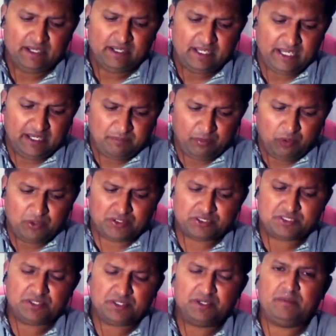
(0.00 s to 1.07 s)
input
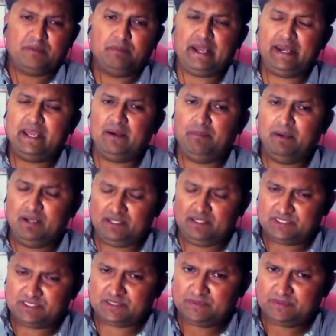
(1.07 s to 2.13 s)

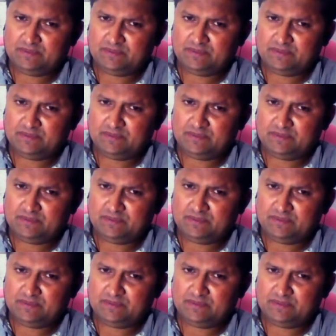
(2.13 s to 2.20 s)
variables,